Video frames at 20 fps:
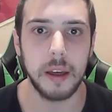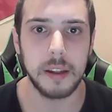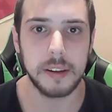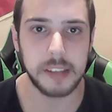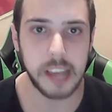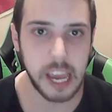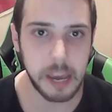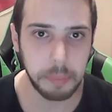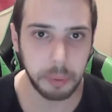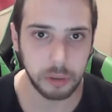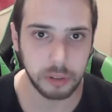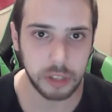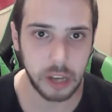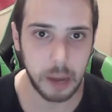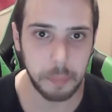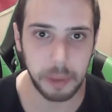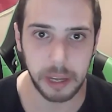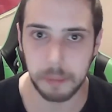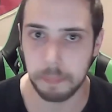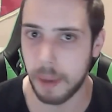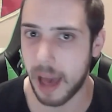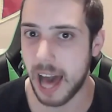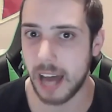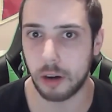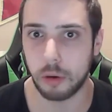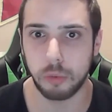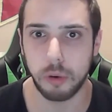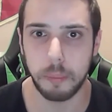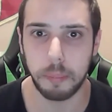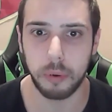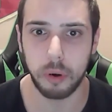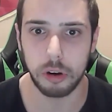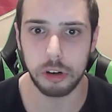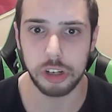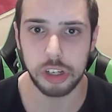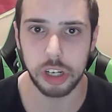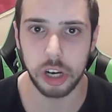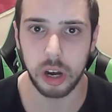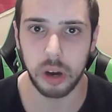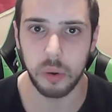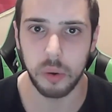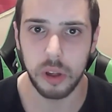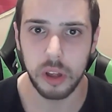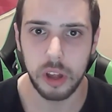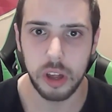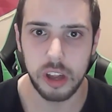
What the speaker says: tabletop like battle report show.